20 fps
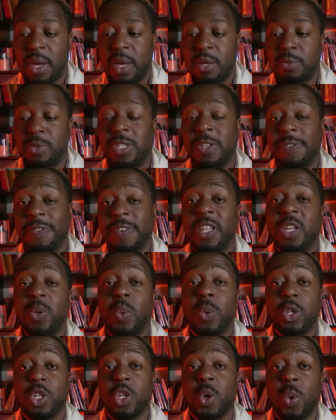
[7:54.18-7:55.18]
specifically
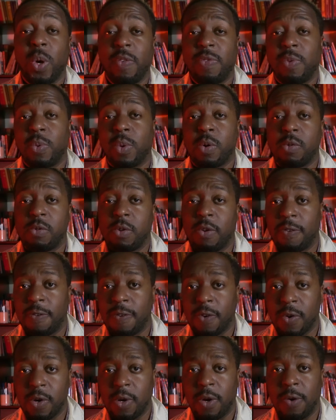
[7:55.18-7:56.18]
when you're going for a
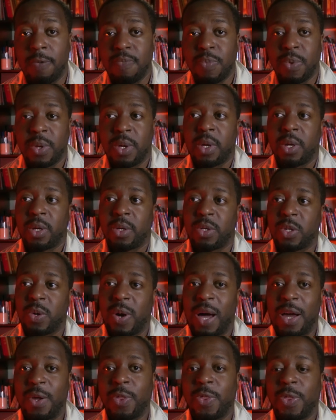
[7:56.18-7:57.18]
referral.
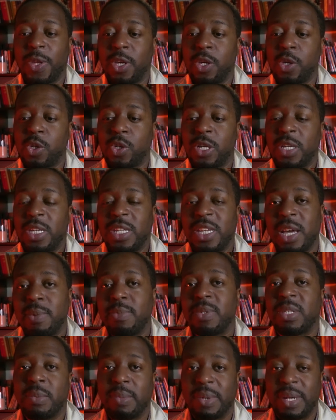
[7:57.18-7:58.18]
So I don't think you should
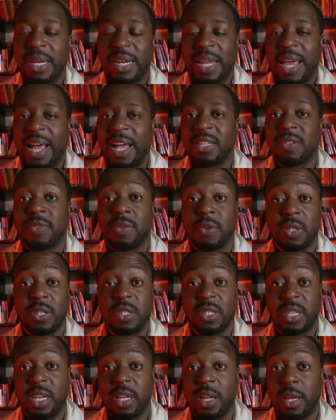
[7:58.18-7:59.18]
DM somebody and ask for a
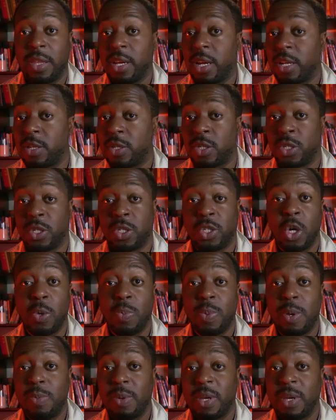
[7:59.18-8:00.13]
sale. I think that's stupid